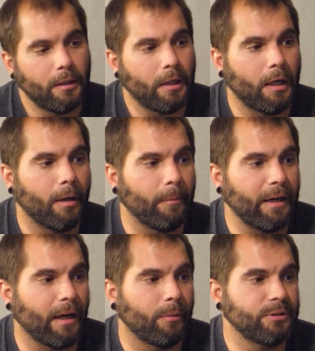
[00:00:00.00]
um,
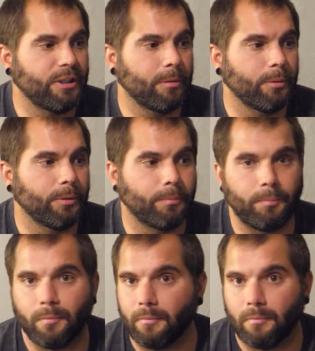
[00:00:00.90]
and I was able to
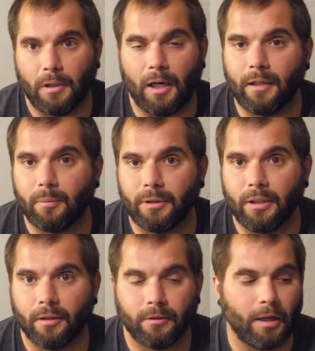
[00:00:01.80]
hike with
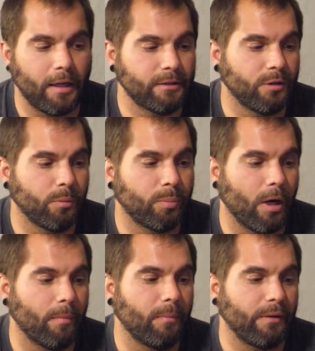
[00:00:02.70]
the other guys no problem.